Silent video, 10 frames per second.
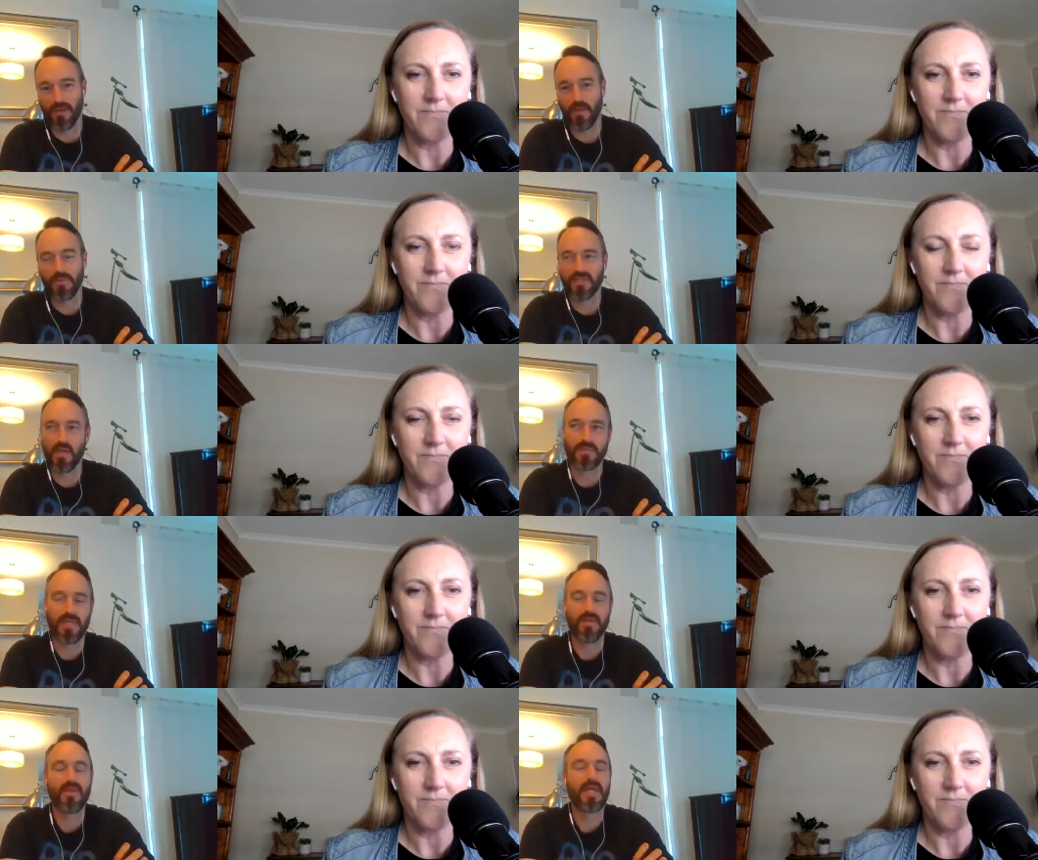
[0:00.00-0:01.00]
Speaker 1: But I would say
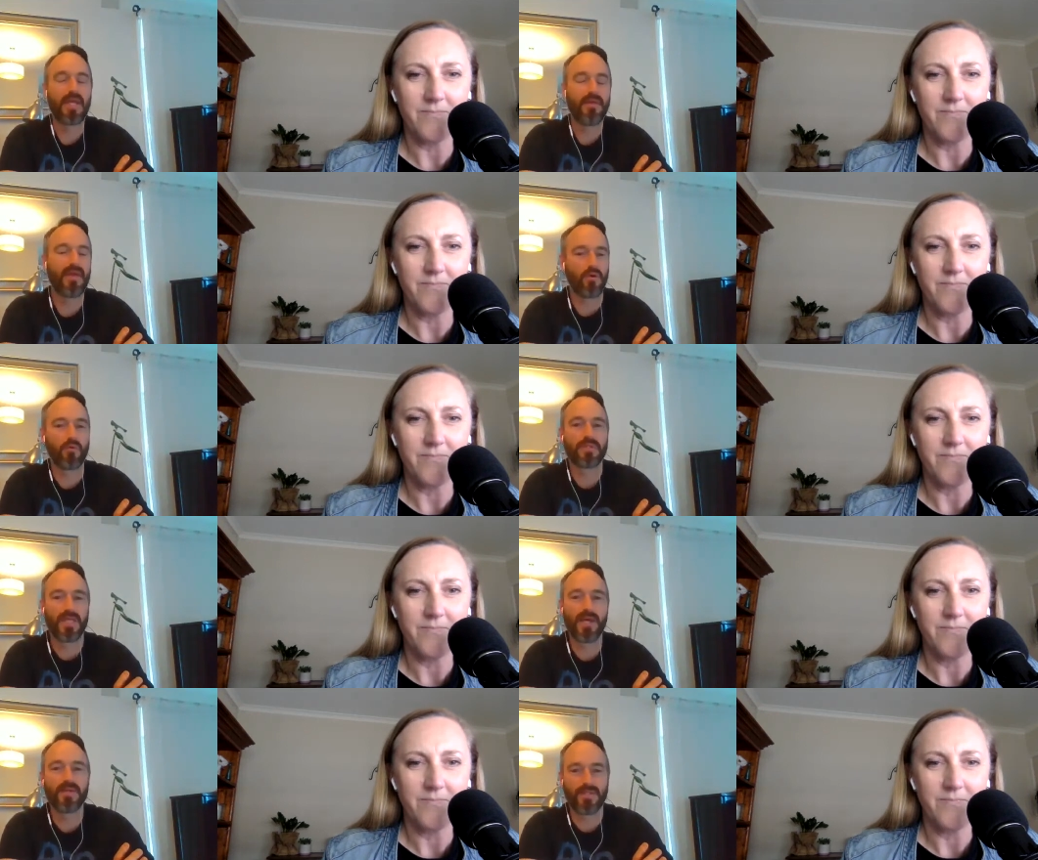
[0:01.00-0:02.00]
potato. The, here they're called
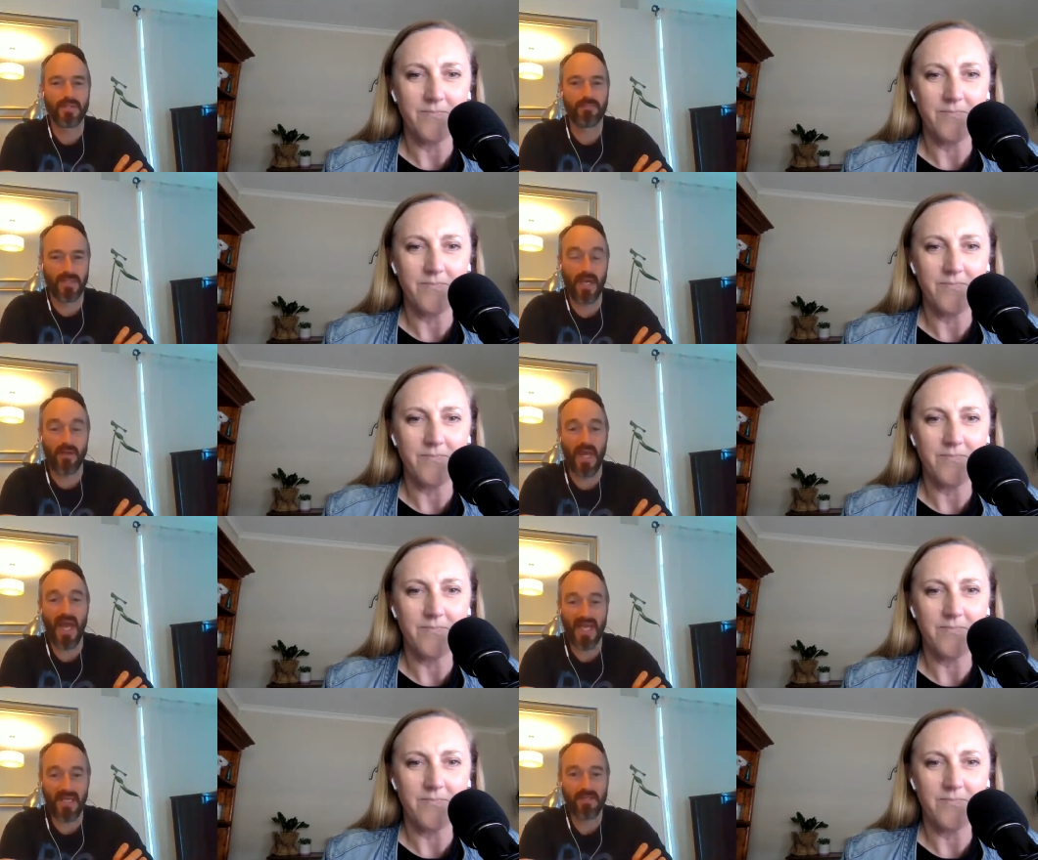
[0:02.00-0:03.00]
potato potato
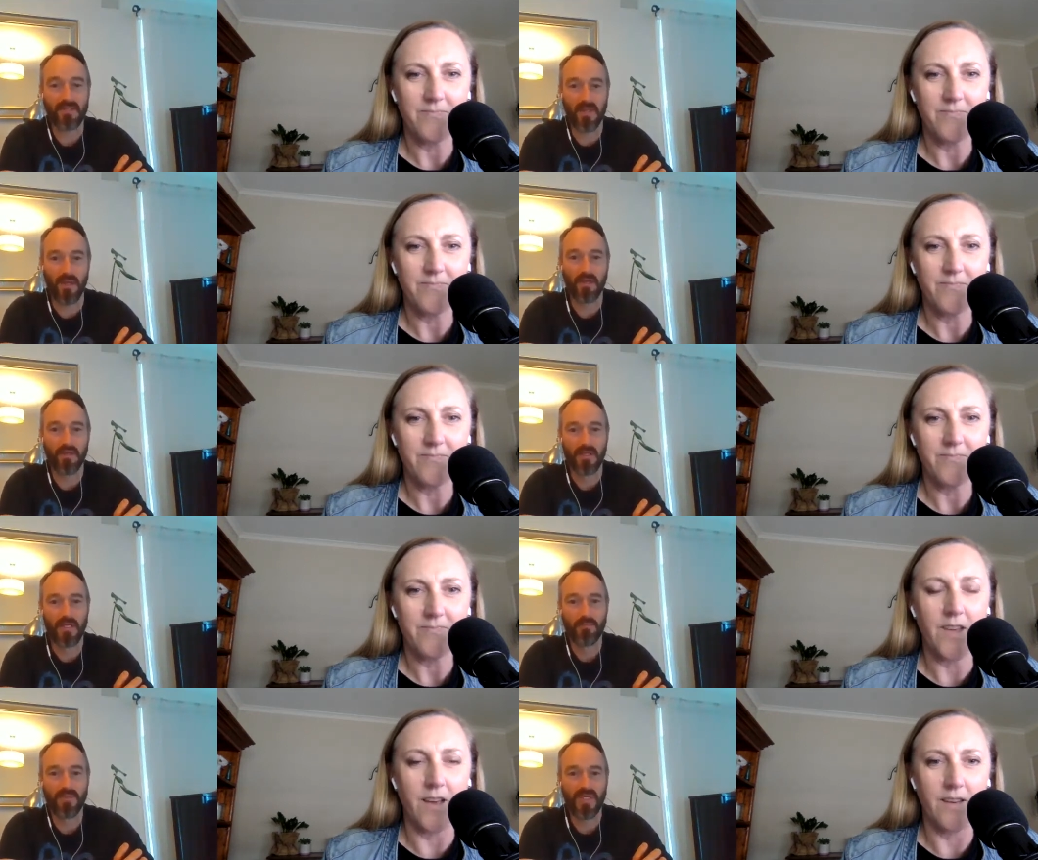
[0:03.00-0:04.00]
cakes. Yeah.
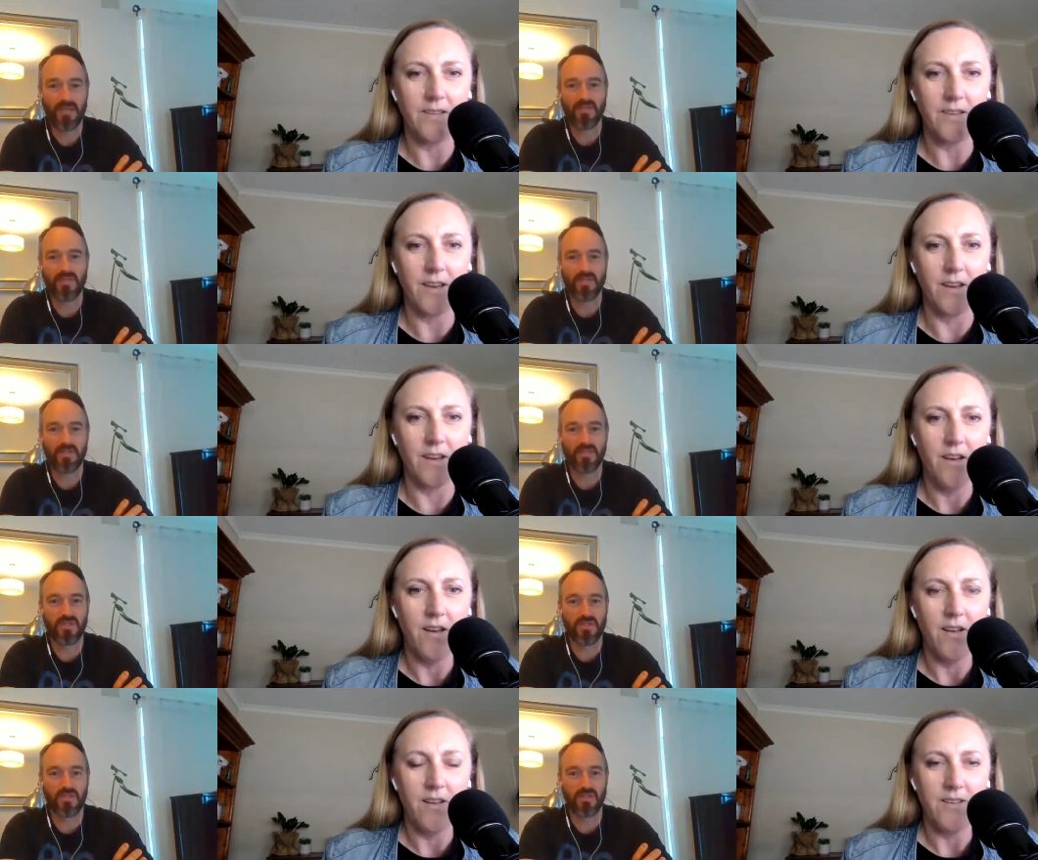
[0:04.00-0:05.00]
Yeah. Potato yeah.
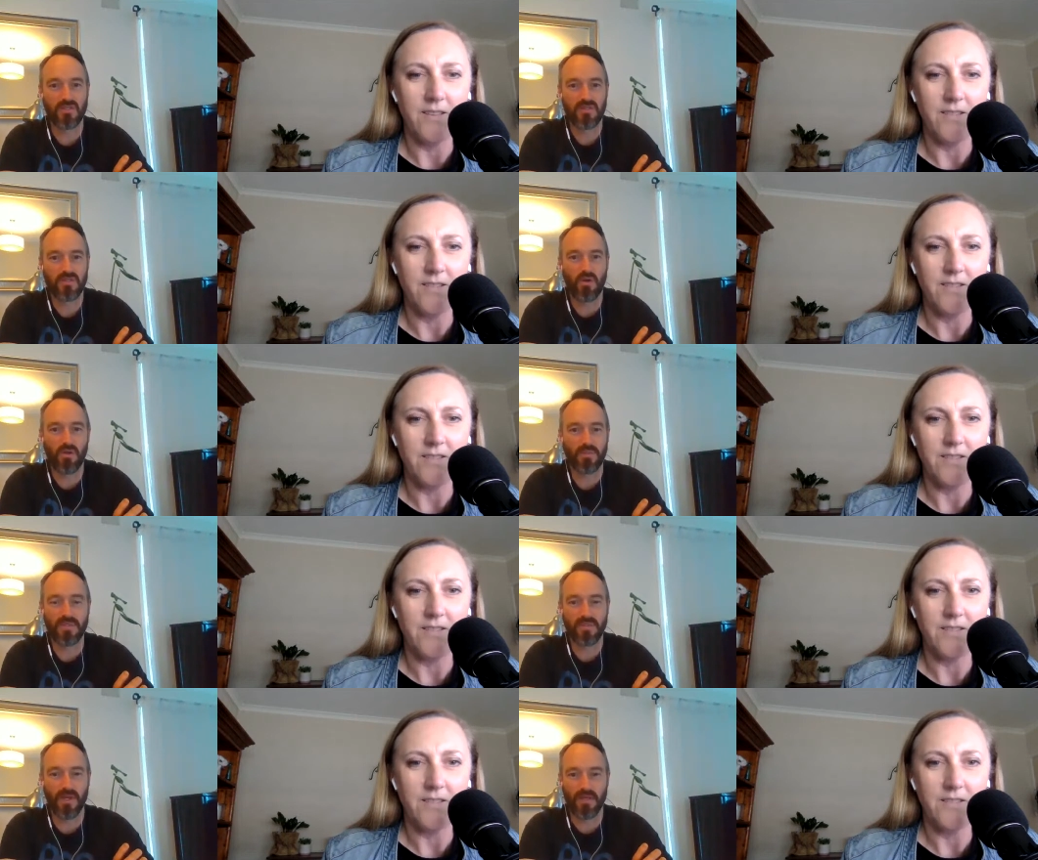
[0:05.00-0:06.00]
a scallop
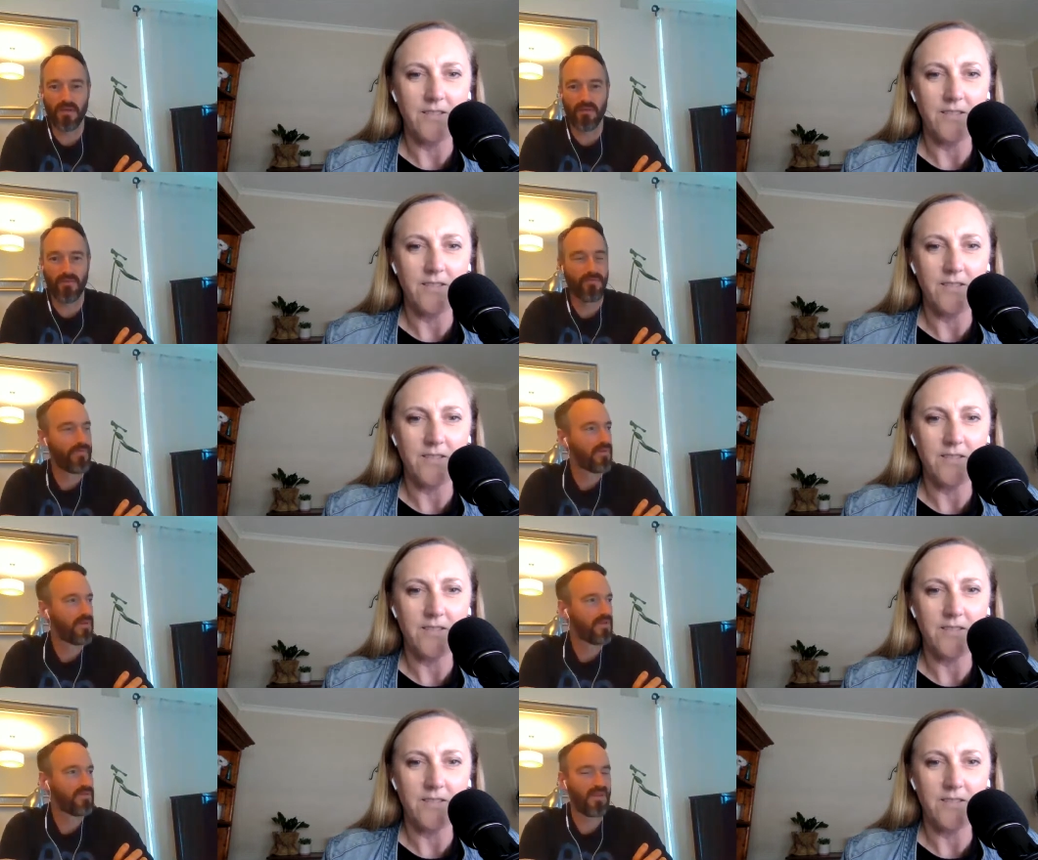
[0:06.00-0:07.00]
is like a
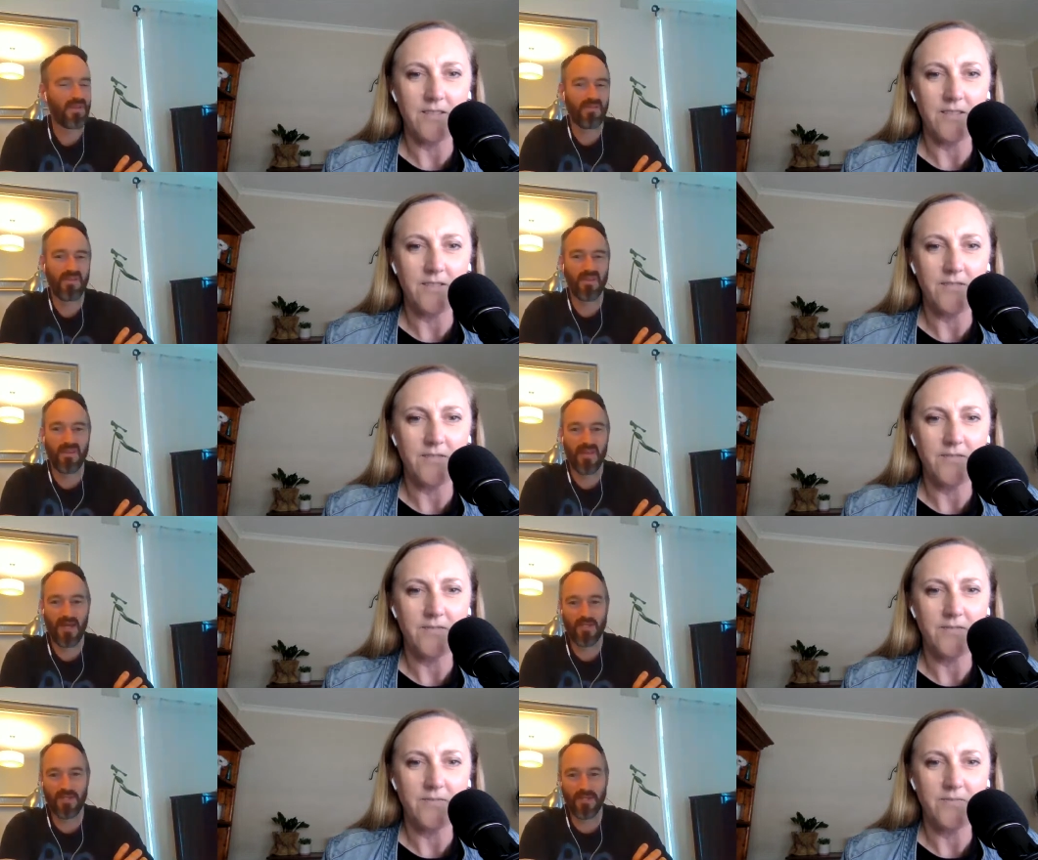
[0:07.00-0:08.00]
isn't that a thing you
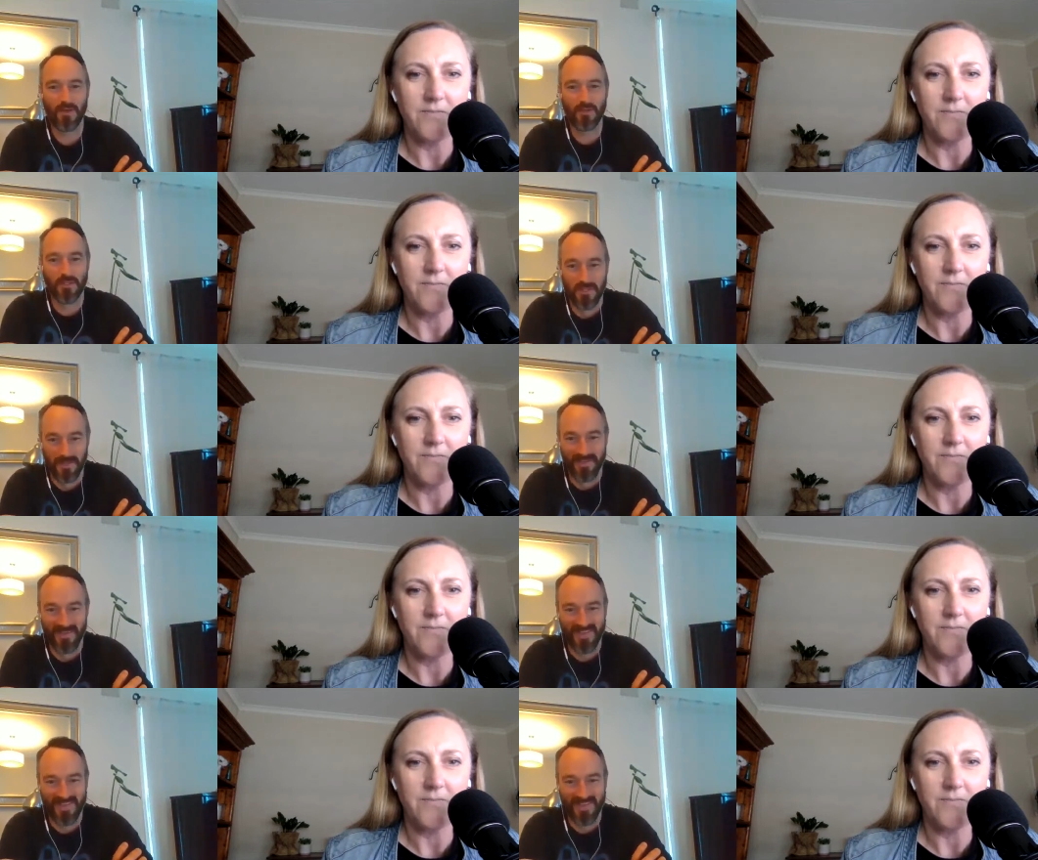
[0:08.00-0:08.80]
catch in the ocean?